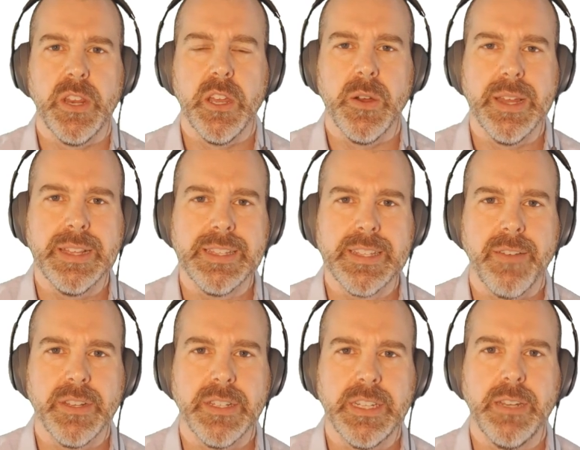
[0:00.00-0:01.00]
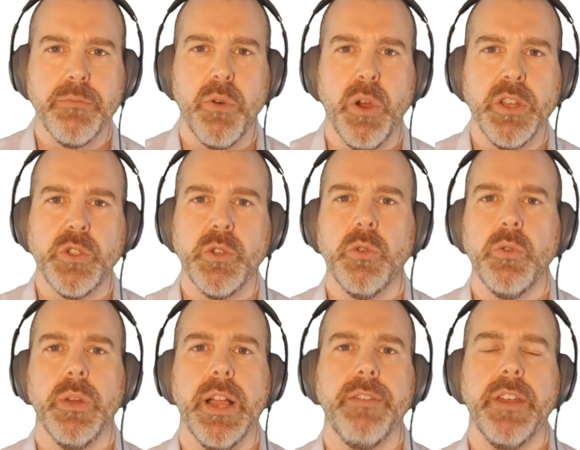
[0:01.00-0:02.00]
video in 17.2.
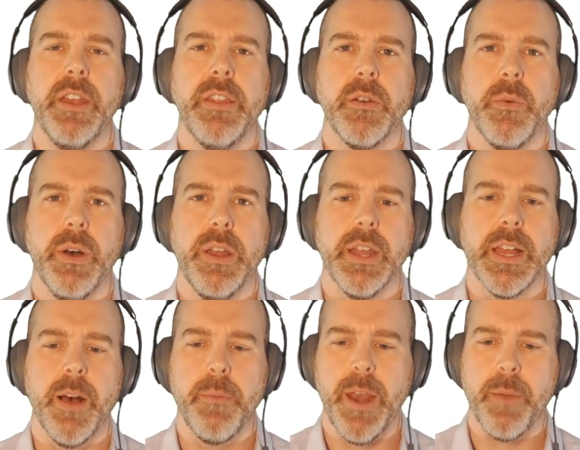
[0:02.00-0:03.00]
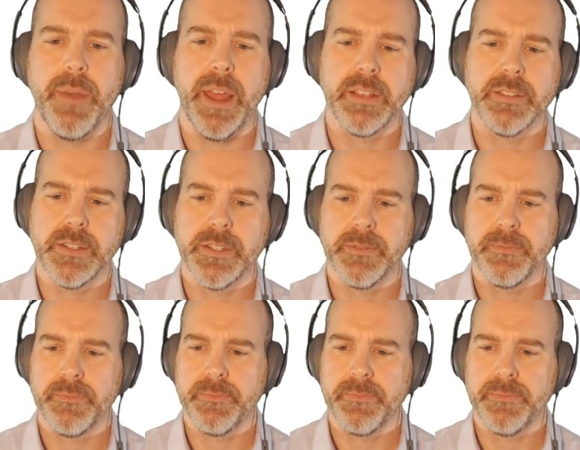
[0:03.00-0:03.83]
We'll have another one coming up next.